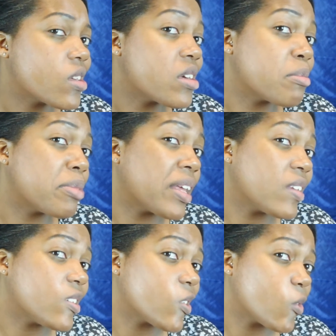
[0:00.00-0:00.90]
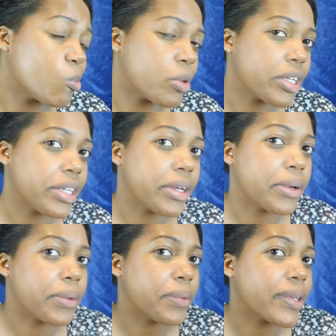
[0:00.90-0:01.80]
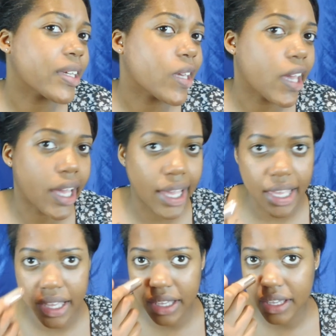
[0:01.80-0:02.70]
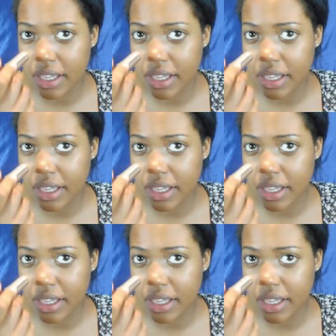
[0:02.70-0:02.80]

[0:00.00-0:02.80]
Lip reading: It blends in pretty okay.